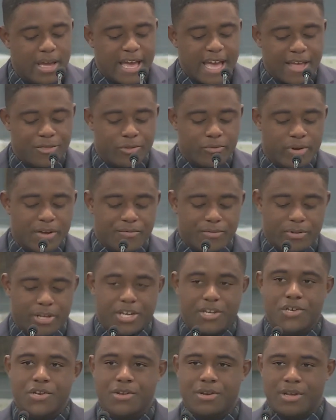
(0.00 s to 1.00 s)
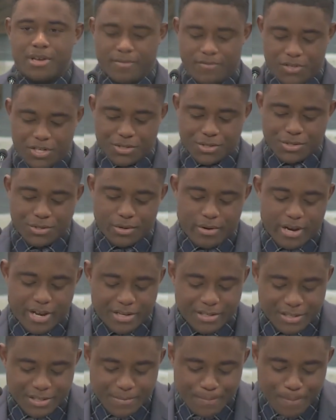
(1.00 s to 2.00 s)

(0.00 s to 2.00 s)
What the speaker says: at the revelation of Jesus Christ.